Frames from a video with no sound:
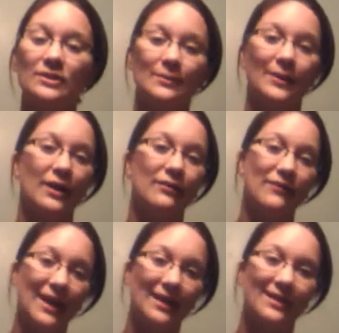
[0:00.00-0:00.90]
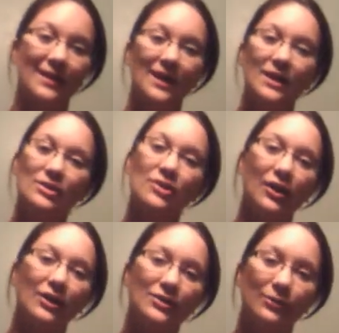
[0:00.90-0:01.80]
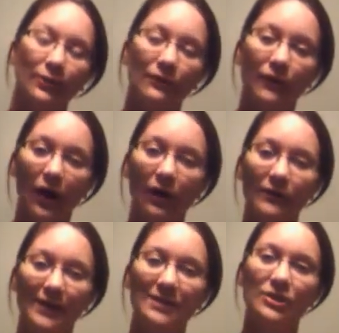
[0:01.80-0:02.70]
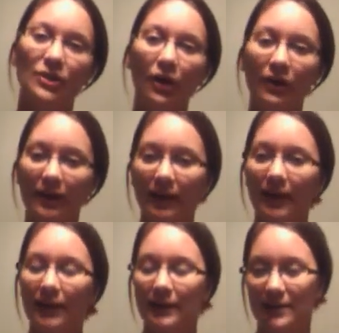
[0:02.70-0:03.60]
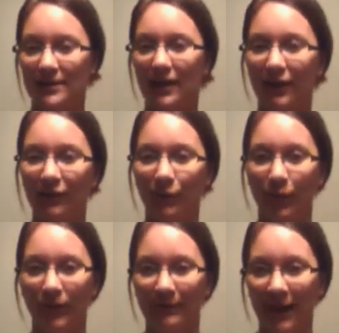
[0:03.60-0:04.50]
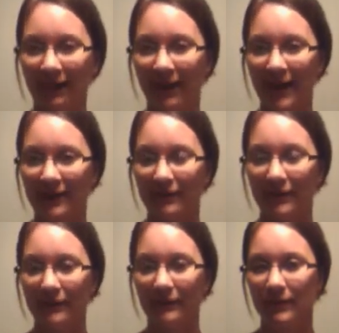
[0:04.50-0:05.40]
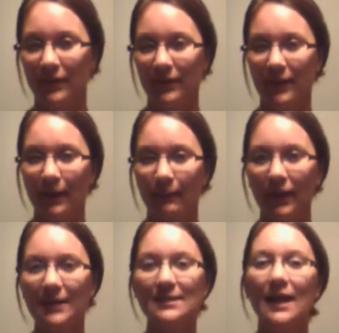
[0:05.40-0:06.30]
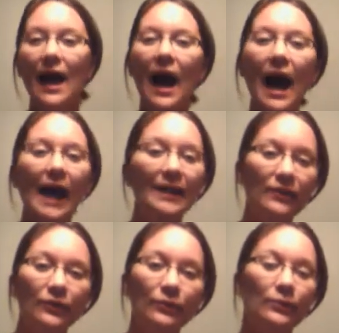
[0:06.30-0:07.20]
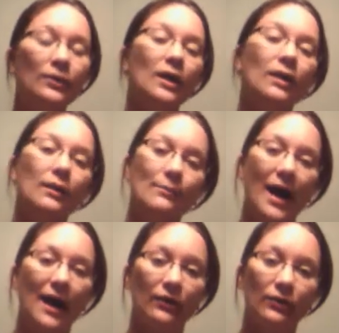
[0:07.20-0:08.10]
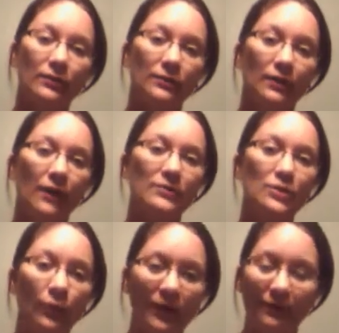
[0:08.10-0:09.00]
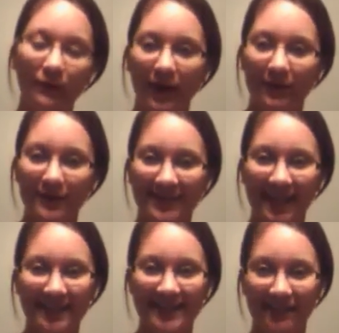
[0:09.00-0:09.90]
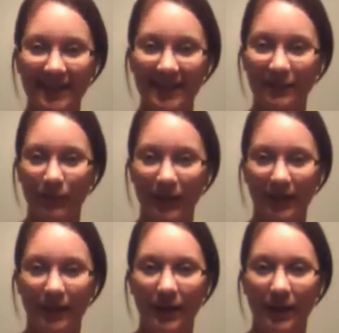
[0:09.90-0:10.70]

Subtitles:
about faith started to evolve, and it started this tug of war in my life. Because I knew the battle of 24 hours a day, 7 days a week,